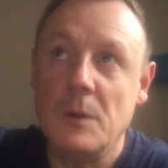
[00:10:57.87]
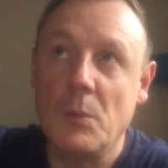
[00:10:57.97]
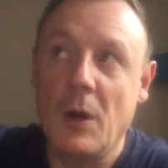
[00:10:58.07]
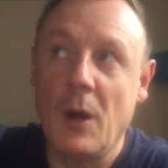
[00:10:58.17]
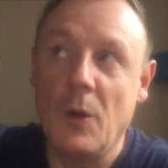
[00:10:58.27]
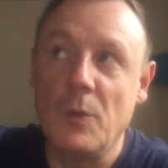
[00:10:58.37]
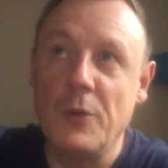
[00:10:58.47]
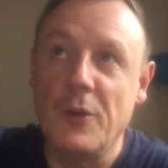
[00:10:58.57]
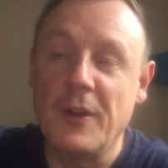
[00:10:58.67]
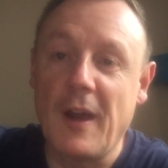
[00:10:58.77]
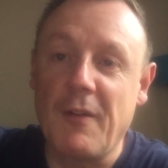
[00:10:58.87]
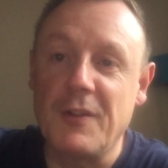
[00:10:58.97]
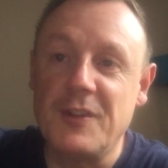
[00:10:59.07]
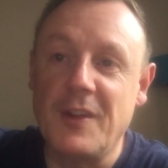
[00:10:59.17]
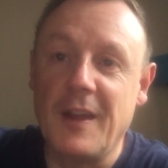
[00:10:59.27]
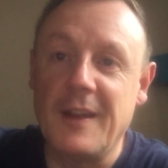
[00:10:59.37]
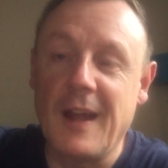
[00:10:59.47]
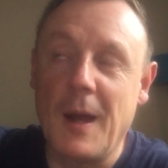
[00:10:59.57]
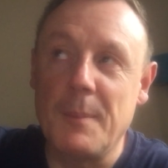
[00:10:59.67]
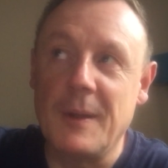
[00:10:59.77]
Well, you can guarantee
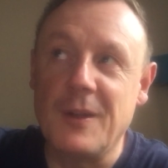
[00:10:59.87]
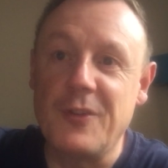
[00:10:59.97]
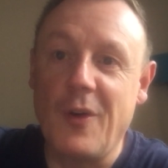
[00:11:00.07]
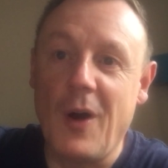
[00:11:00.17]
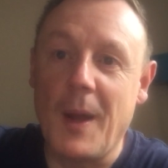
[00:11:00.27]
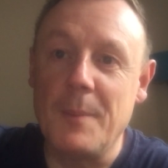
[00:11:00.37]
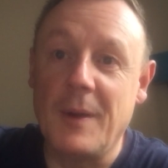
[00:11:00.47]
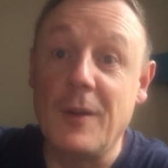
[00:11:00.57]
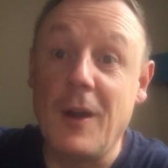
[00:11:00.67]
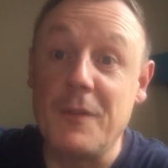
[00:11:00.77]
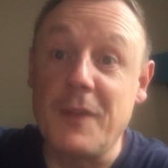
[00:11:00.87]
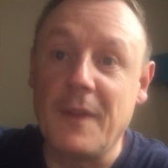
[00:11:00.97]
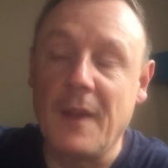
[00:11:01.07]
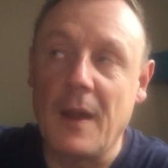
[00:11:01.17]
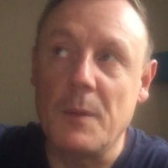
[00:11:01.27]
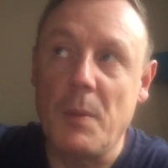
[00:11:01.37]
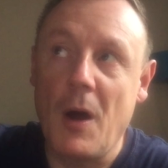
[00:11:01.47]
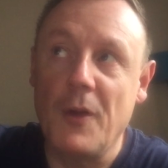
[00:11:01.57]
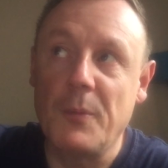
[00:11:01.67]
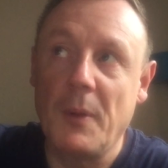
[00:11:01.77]
that'll be the time, and I have done the
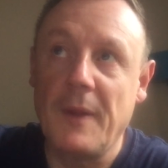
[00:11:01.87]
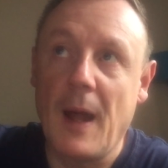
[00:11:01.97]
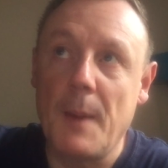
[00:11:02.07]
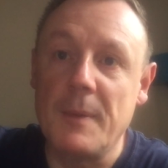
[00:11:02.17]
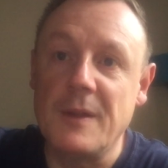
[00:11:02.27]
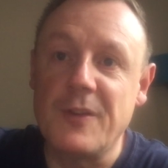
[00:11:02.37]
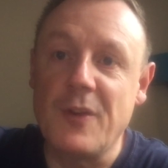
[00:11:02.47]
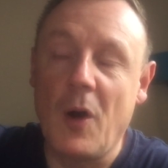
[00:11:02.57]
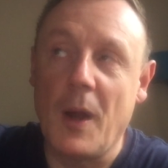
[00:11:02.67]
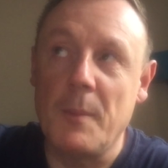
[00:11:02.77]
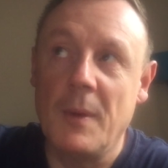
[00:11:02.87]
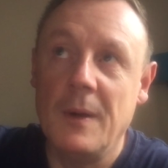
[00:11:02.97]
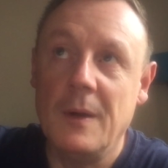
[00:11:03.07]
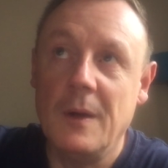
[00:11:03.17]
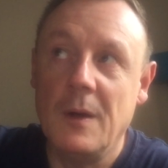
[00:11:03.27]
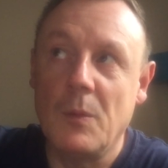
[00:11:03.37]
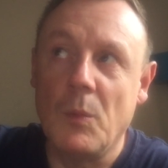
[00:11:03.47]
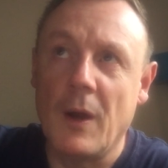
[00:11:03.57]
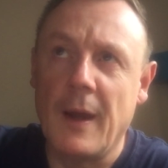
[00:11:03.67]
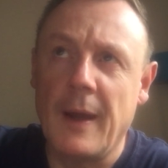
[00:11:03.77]
past, but that'll be the time
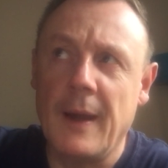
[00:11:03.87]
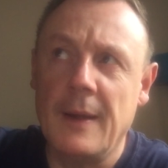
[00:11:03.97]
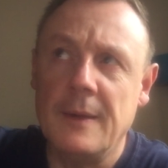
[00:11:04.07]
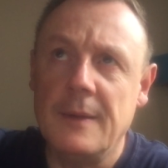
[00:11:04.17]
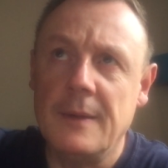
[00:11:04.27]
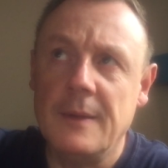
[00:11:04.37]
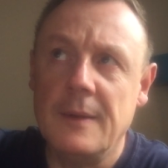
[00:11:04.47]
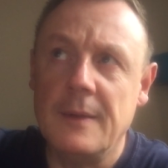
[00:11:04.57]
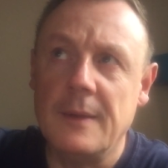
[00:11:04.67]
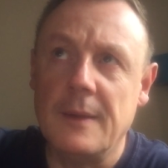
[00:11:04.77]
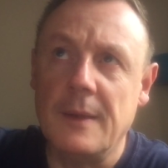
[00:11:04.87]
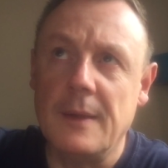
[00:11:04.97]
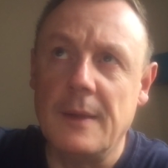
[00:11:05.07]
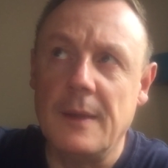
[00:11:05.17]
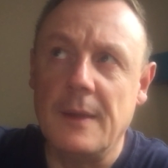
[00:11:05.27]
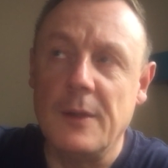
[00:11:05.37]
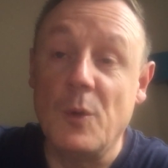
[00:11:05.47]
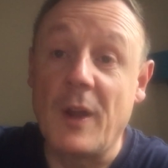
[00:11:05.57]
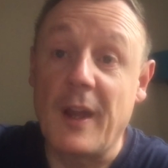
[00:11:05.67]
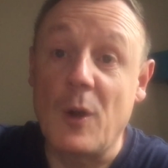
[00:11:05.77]
where you'll
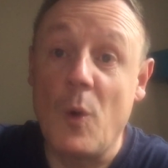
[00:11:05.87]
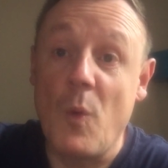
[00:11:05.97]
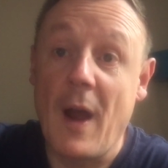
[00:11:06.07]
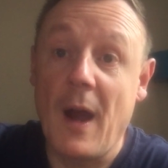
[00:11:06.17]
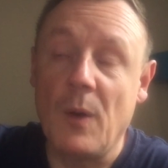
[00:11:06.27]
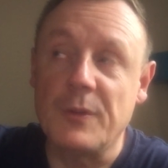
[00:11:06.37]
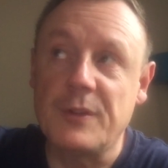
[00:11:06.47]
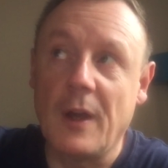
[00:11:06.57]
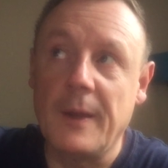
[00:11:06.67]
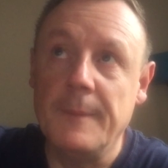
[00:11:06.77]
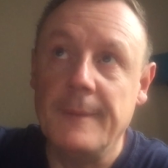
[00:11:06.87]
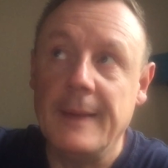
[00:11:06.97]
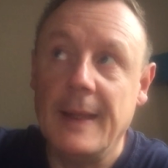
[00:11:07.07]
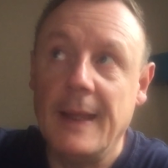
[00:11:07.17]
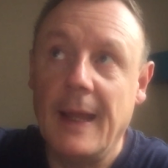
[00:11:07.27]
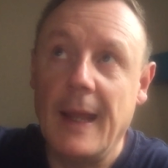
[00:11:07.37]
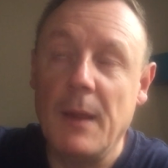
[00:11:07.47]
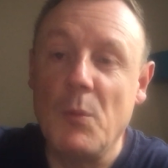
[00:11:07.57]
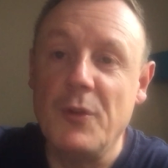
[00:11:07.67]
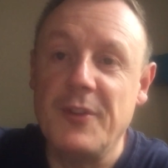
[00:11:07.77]
get caught out. So
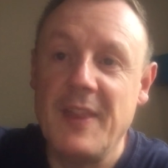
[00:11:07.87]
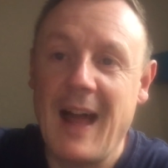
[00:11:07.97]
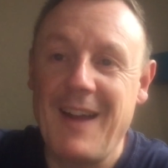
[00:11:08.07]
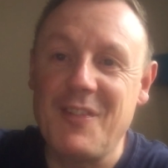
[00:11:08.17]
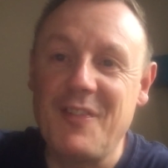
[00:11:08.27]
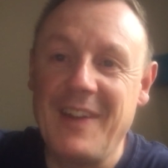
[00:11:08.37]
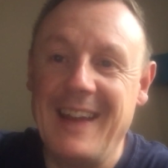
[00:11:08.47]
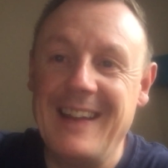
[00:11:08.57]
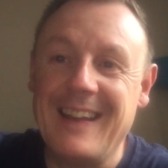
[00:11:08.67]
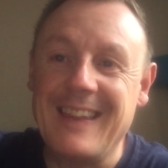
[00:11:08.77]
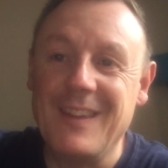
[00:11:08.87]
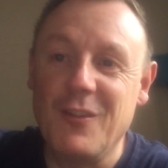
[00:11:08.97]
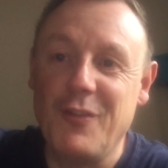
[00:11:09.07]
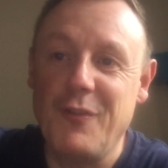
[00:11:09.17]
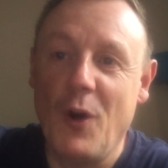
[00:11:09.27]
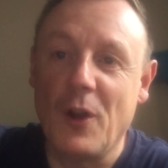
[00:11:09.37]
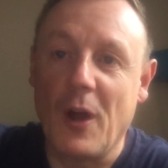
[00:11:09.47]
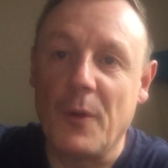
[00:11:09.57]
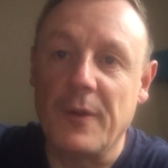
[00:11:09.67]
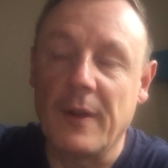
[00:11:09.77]
it was that feeling that
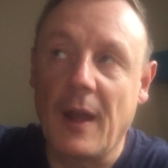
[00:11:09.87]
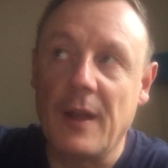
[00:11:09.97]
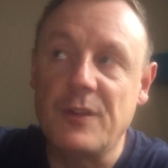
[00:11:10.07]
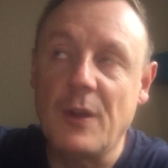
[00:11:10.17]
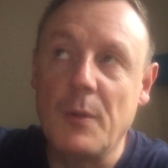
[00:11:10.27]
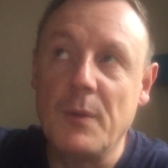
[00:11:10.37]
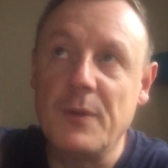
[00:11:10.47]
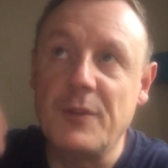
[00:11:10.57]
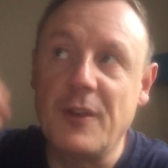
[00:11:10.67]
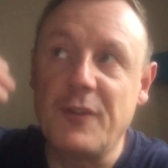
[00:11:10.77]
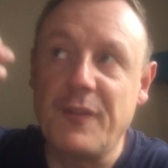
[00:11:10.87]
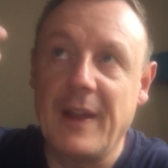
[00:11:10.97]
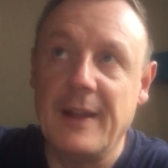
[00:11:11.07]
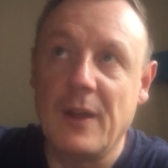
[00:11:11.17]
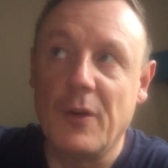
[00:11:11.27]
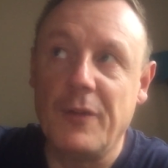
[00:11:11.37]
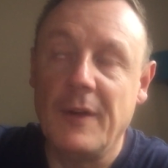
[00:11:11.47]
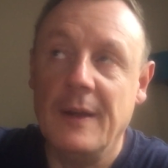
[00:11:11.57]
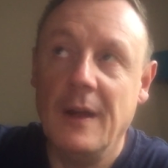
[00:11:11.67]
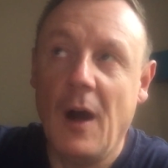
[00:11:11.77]
followed, okay? So it was this feeling of
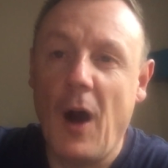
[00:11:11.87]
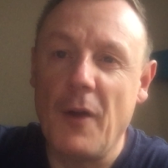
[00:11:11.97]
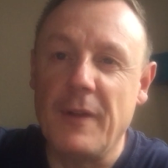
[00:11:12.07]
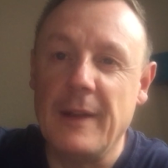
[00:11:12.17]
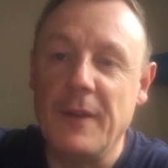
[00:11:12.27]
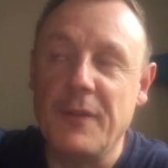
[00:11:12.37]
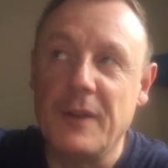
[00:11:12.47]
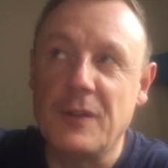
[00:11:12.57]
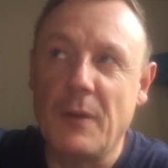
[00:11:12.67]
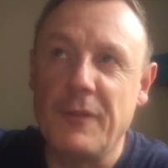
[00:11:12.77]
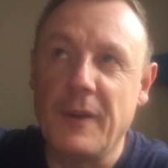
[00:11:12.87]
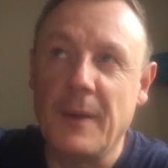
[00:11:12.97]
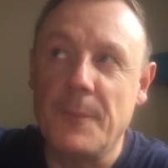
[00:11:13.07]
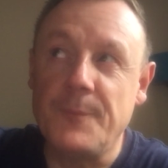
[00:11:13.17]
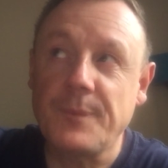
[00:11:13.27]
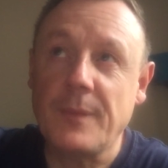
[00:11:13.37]
either leaving something